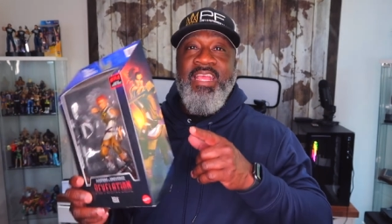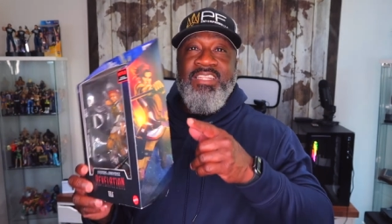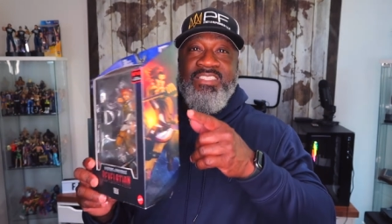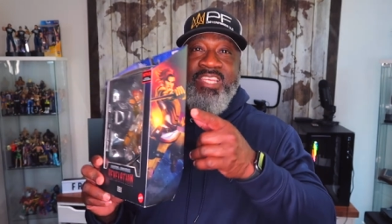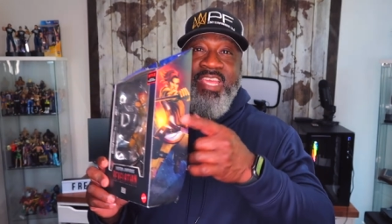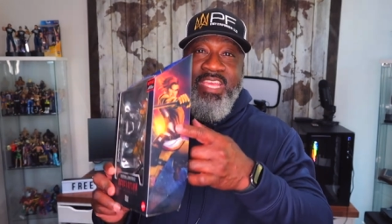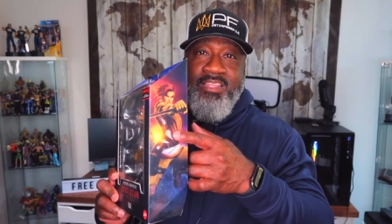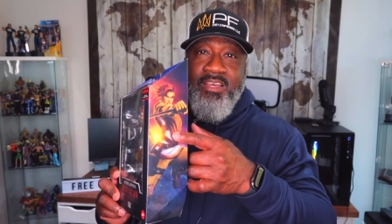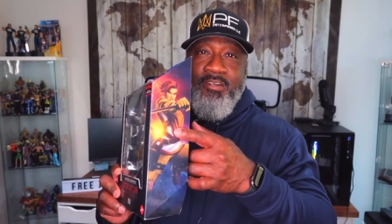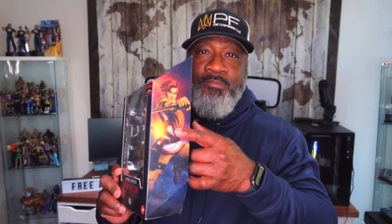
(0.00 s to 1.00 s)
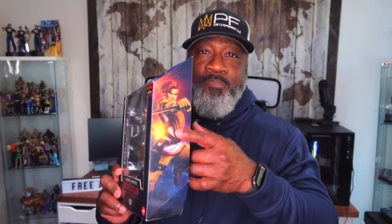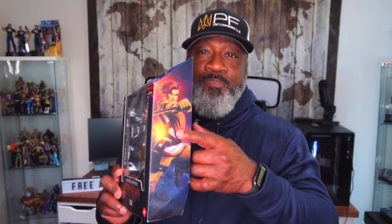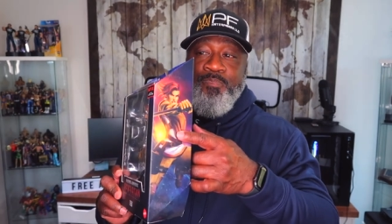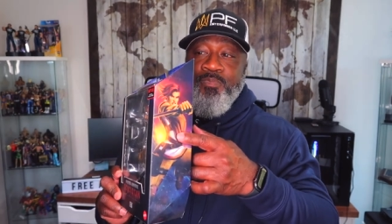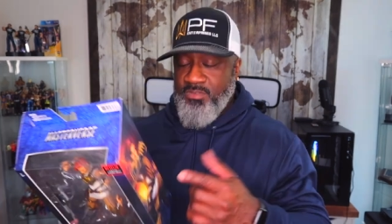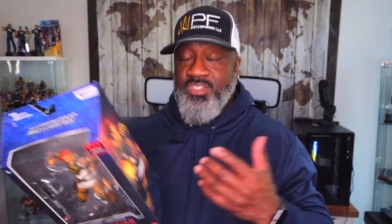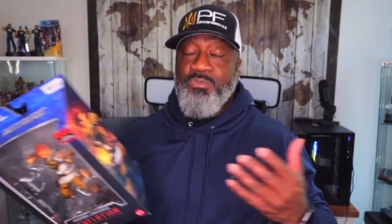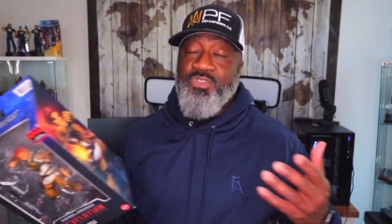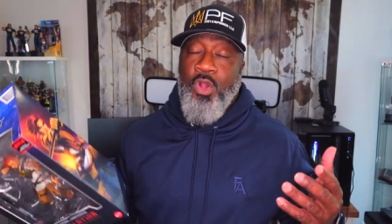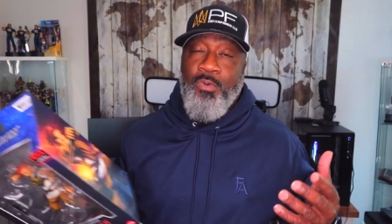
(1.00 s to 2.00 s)
And Teela, she
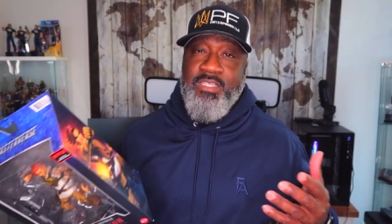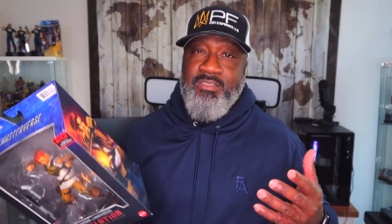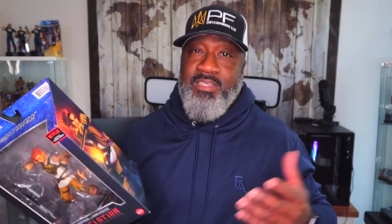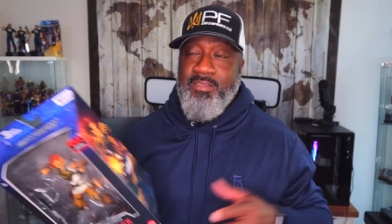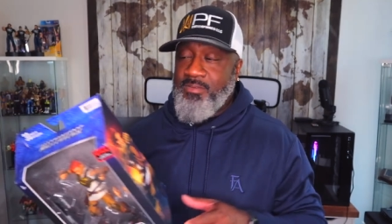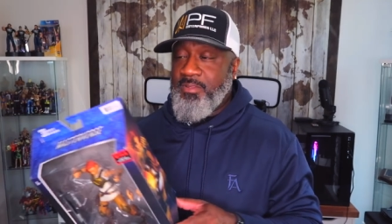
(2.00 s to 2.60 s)
was always the,